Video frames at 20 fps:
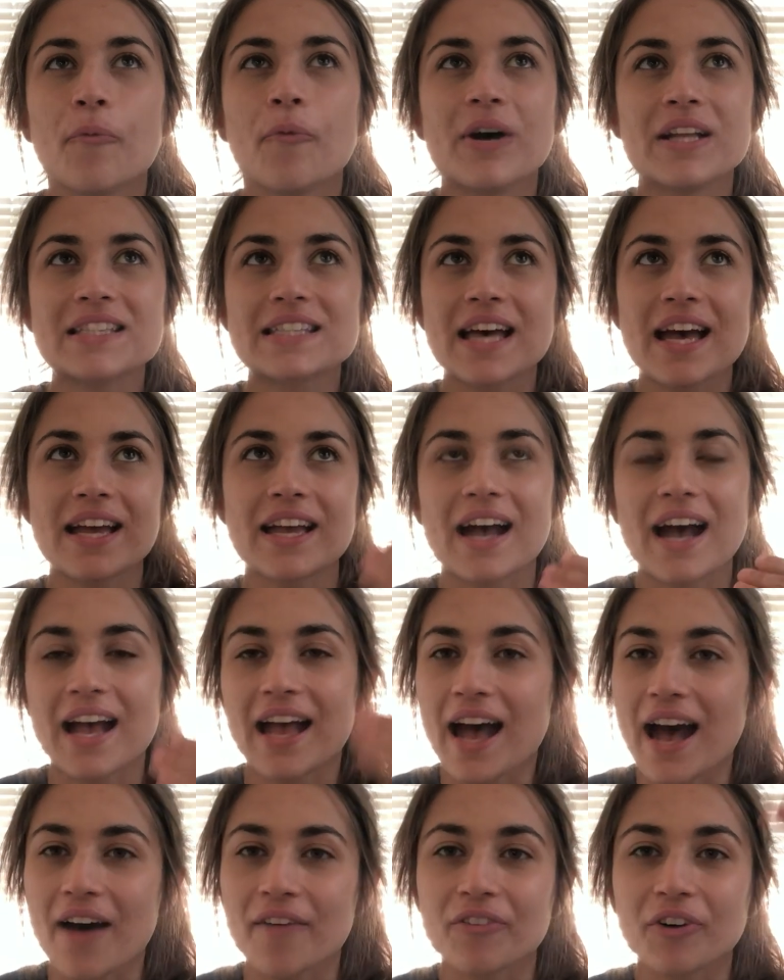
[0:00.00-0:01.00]
once
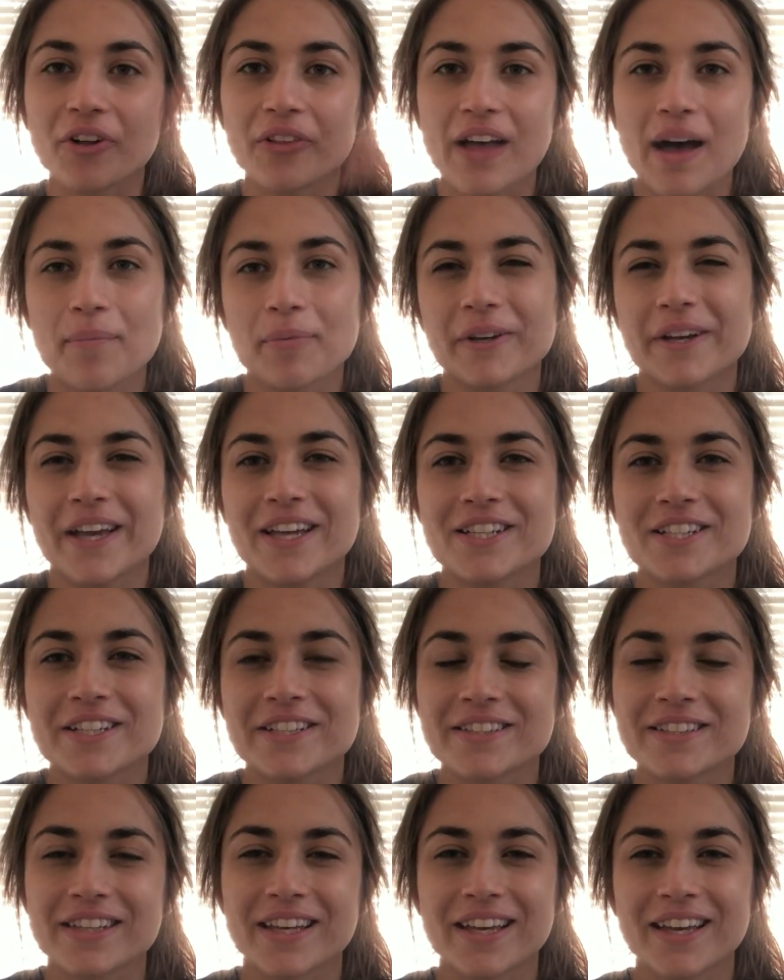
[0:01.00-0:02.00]
I have all the
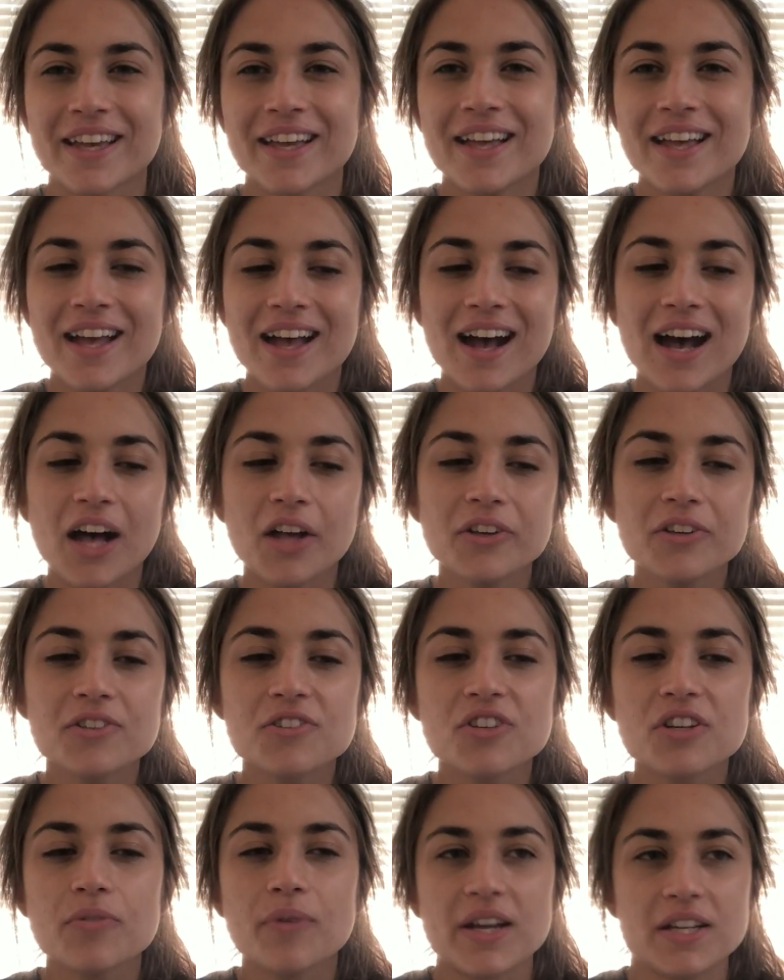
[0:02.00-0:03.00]
applications, like I'll
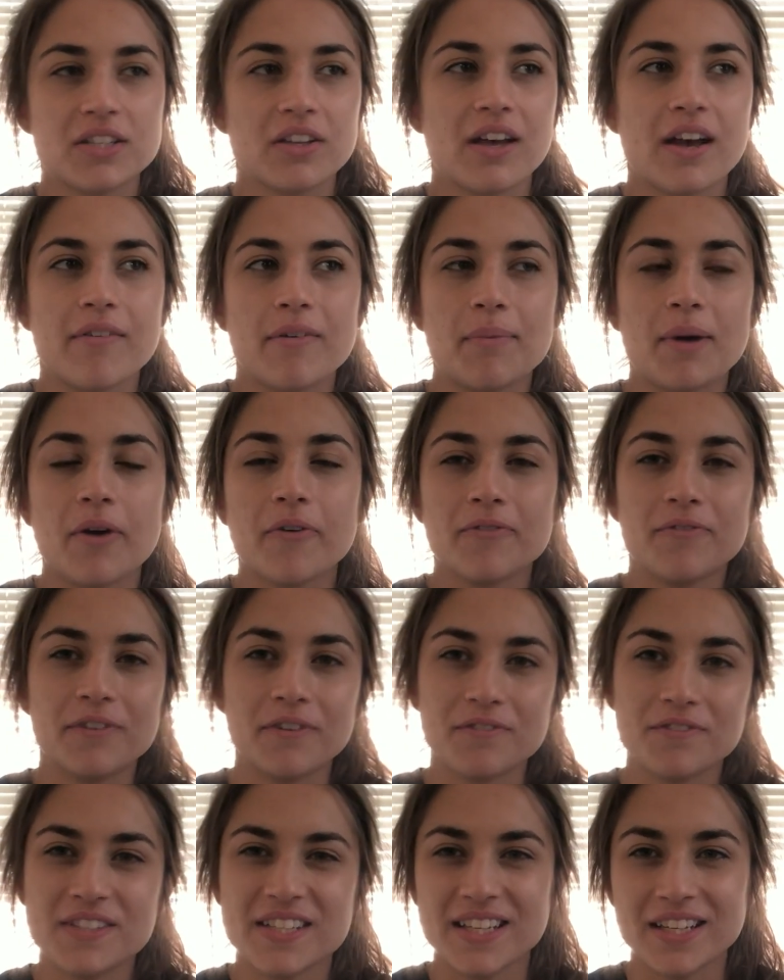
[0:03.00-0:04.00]
usually wait till I have about
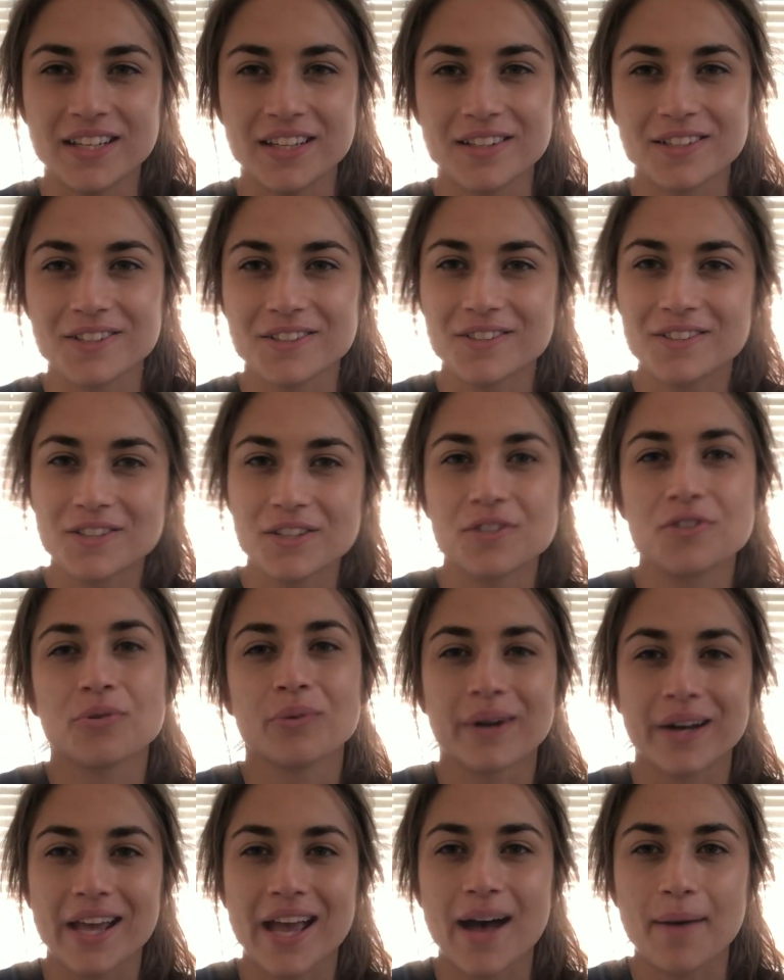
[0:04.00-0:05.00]
15 to
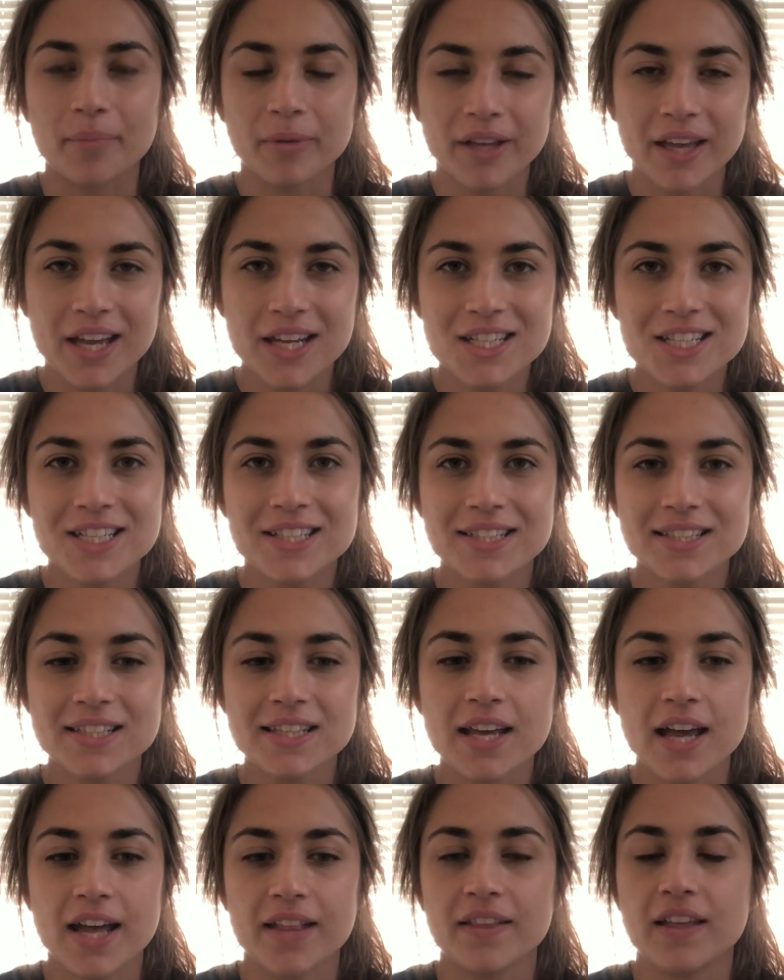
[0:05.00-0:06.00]
20
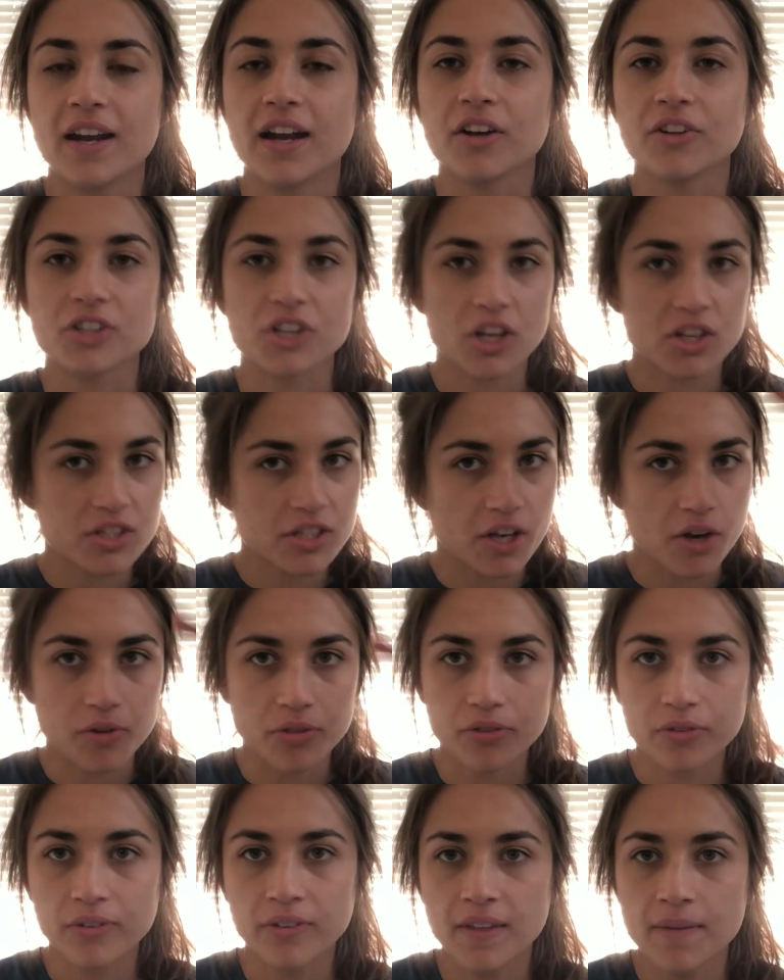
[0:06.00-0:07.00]
applications, and then I'll just
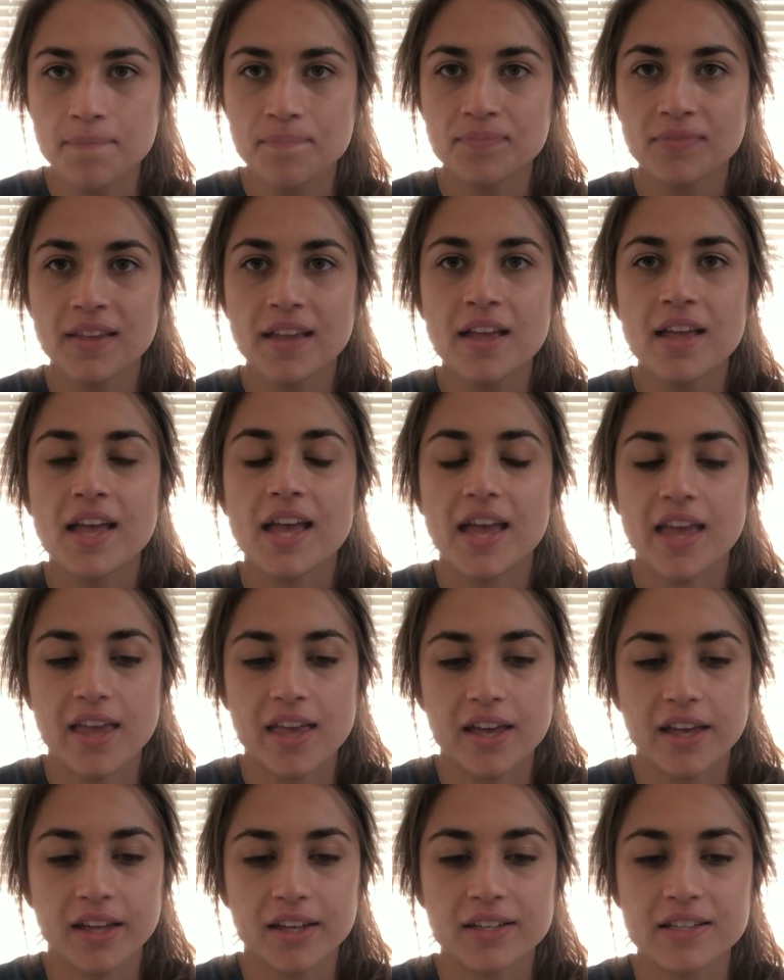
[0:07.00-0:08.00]
go through them,
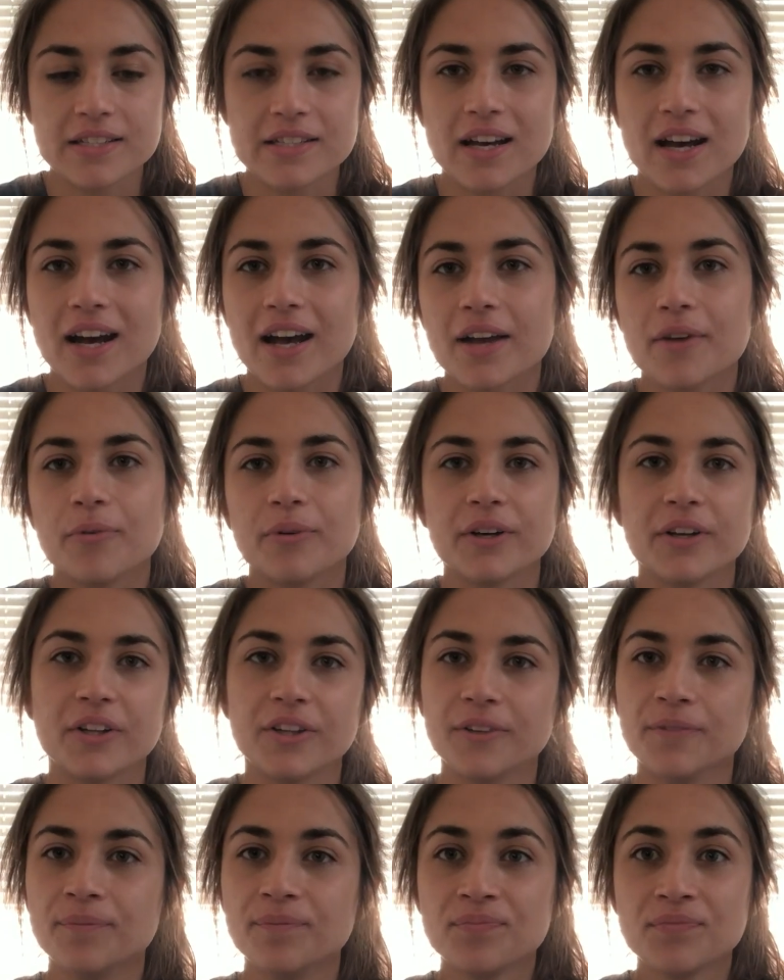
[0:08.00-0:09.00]
and I
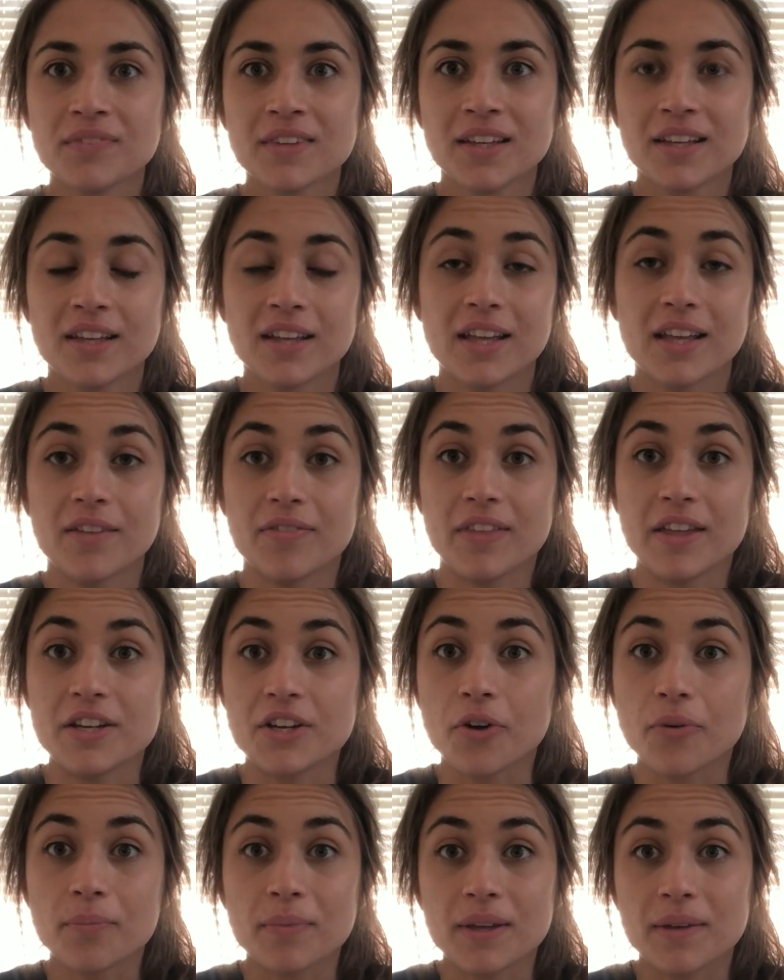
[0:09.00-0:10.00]
will, if they
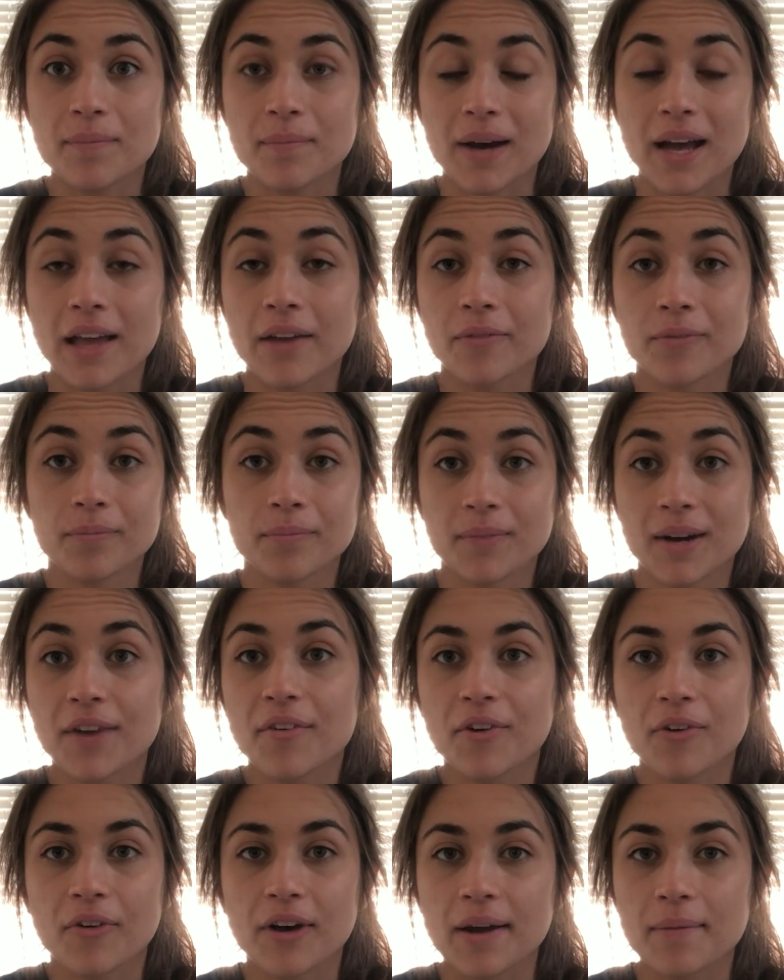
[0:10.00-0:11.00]
don't meet
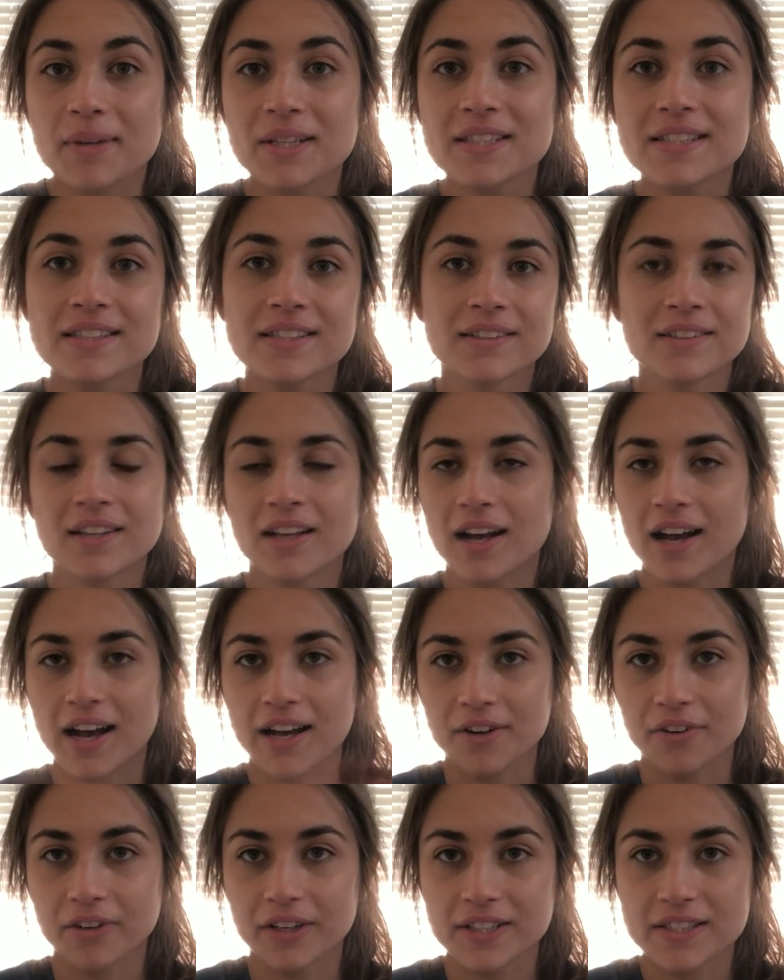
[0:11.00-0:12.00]
my requirements,
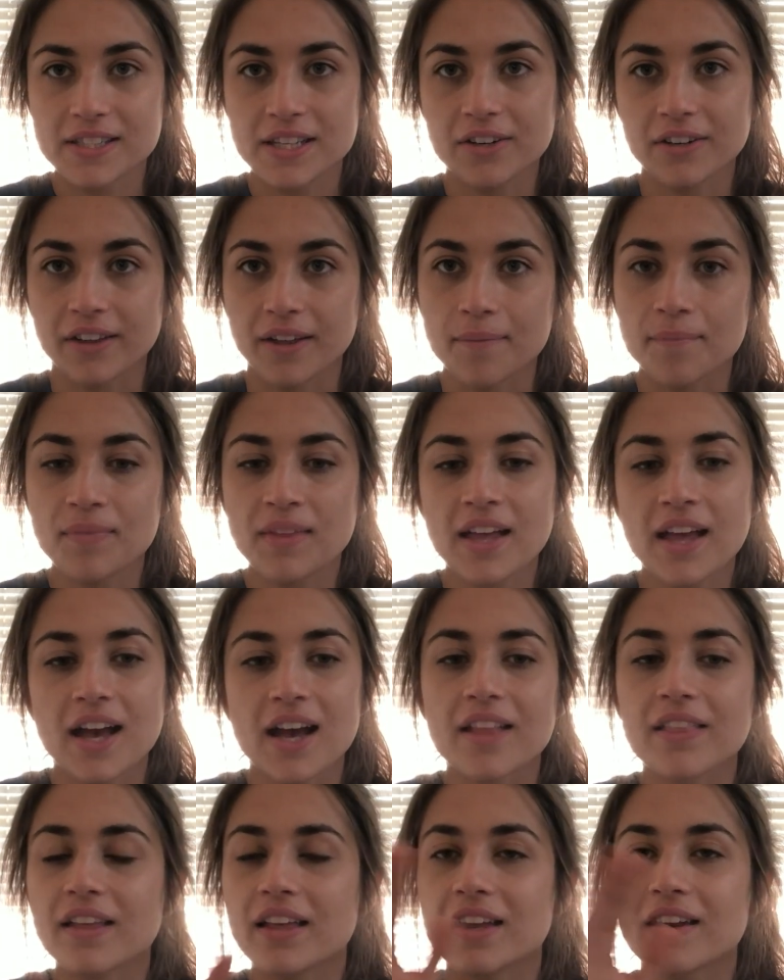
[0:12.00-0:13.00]
I don't consider them.
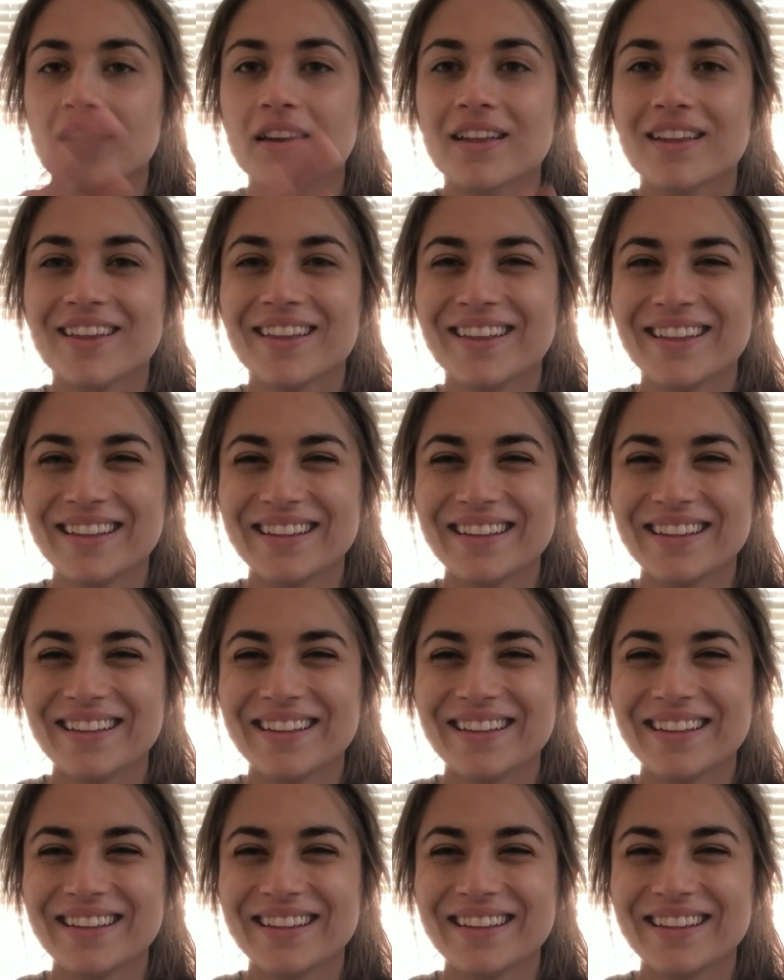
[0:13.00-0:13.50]
And then